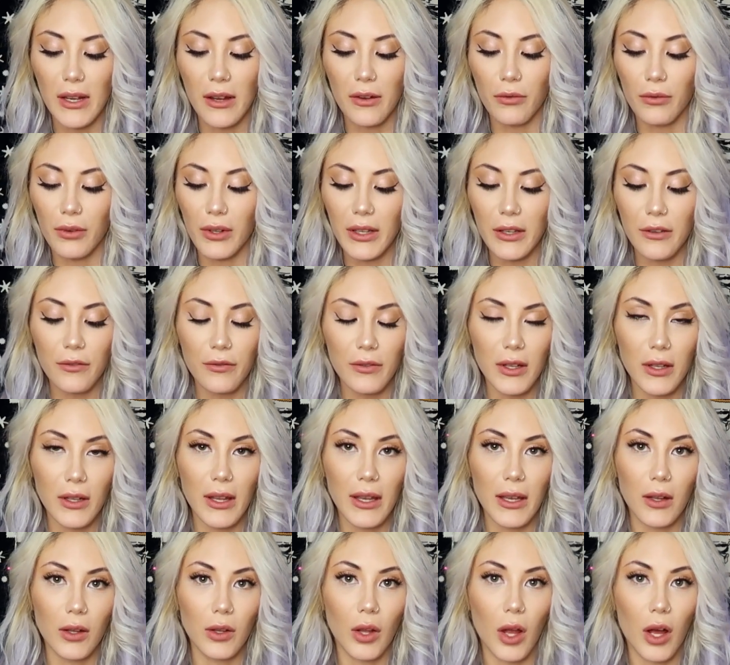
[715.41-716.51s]
I really feel
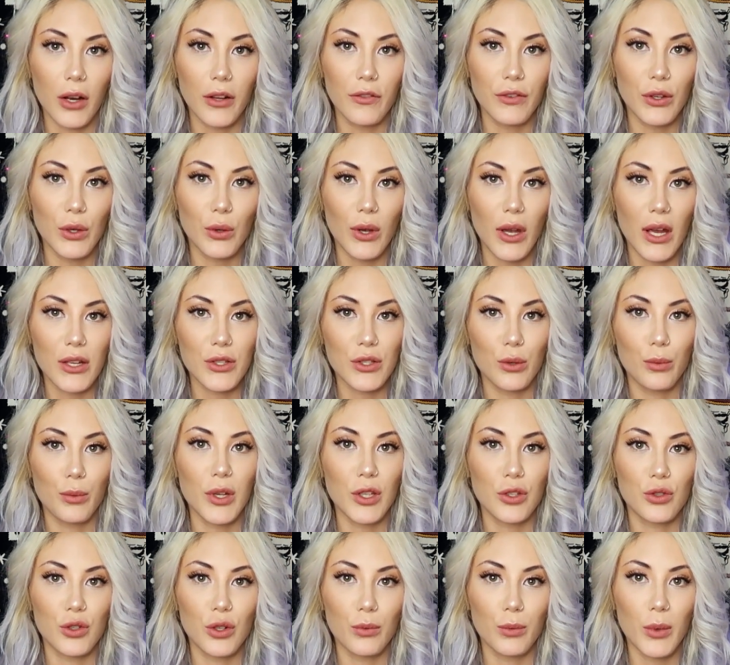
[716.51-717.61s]
like a lot of you guys who
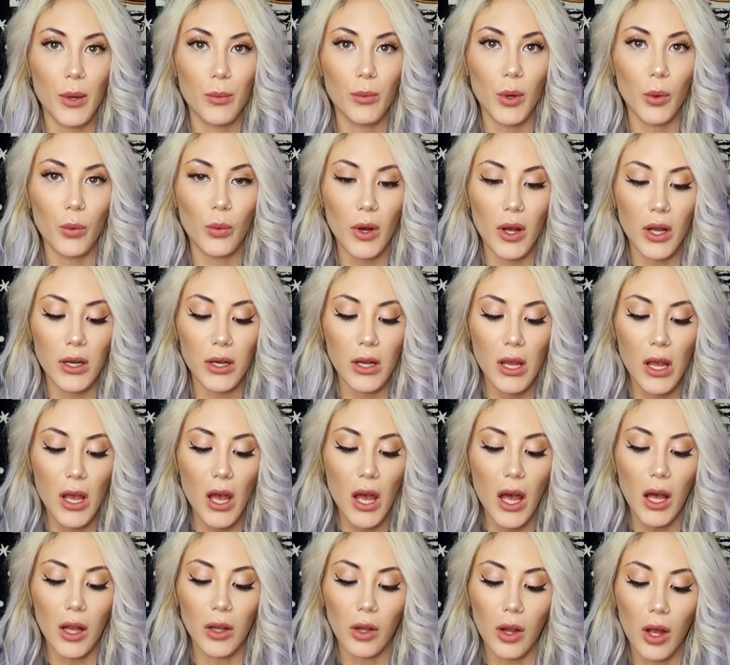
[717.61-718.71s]
picked group number one,
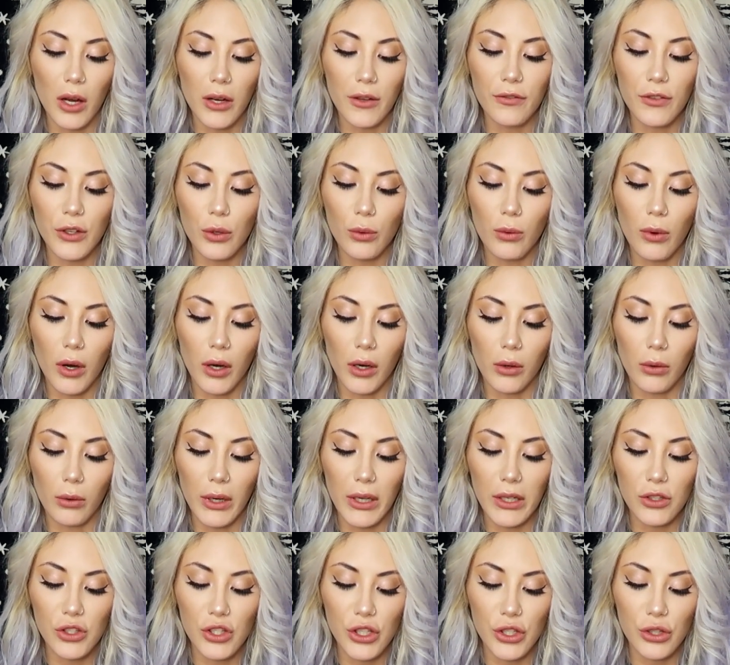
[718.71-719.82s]
a lot of you are
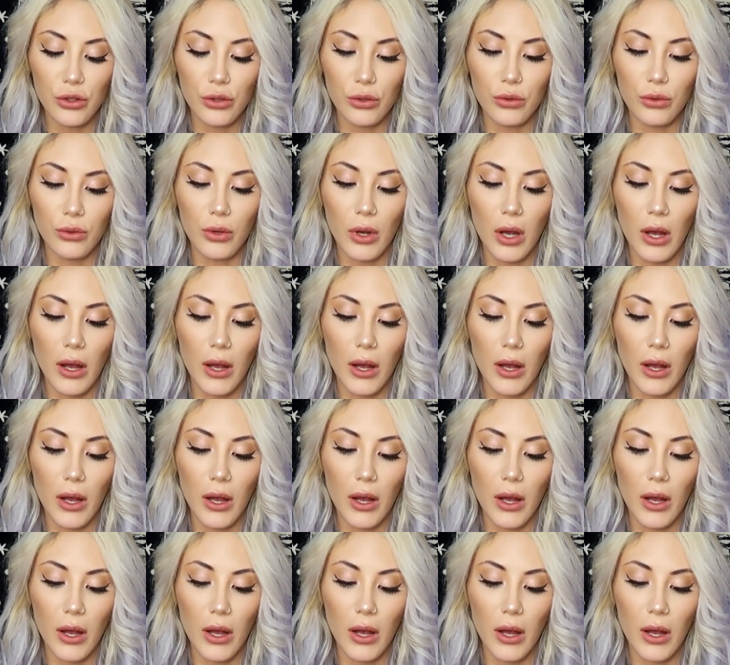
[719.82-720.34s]
going to